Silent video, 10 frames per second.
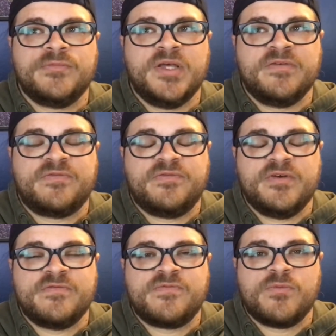
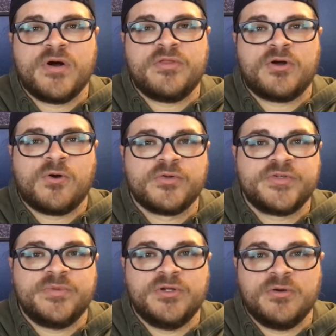if what the Colts
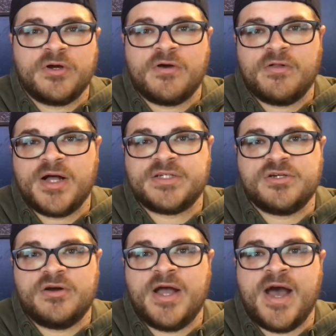have been doing our last
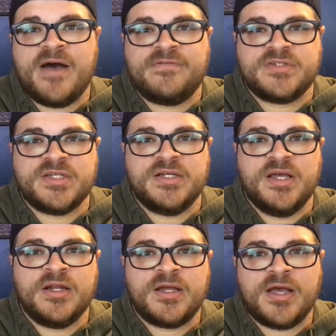year and a half is any
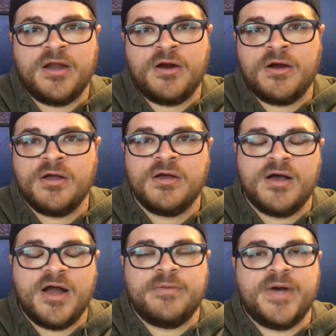indicator,
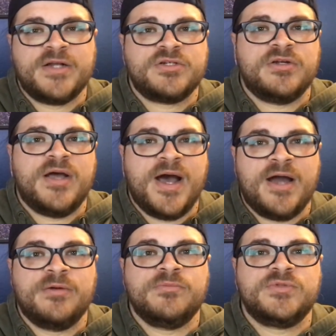I'd imagine
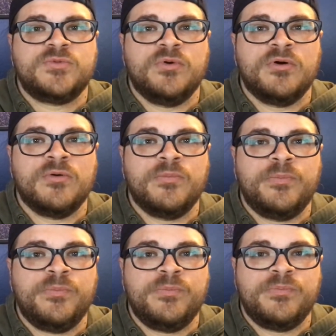Adams will
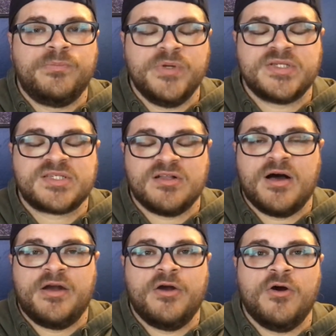be
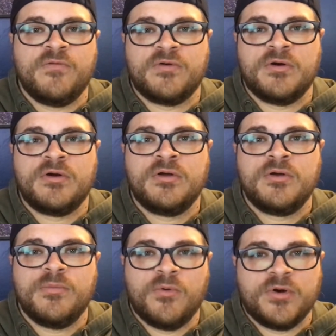slotted over
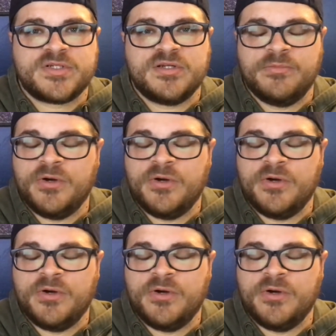Morrison.